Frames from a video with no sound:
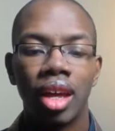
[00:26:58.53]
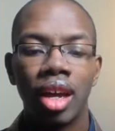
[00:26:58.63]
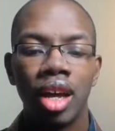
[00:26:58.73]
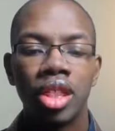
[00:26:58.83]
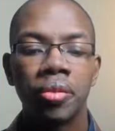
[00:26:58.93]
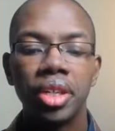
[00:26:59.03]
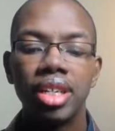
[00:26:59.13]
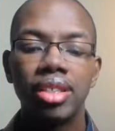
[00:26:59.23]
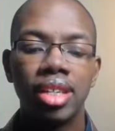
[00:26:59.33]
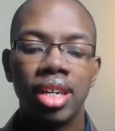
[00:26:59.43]
The
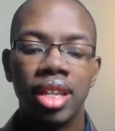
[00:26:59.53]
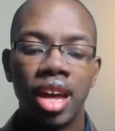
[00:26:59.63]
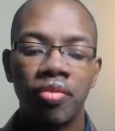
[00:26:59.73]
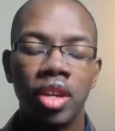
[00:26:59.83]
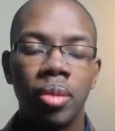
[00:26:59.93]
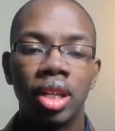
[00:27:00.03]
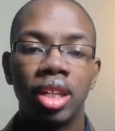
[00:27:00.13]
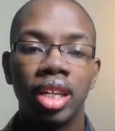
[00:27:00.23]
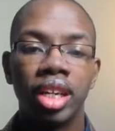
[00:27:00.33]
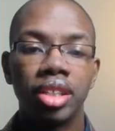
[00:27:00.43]
reason that
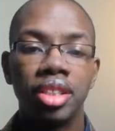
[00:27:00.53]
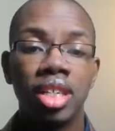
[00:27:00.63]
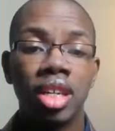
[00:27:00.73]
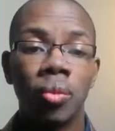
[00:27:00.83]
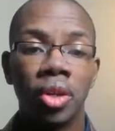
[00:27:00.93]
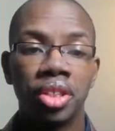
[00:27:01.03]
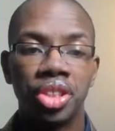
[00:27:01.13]
Vimalakirti was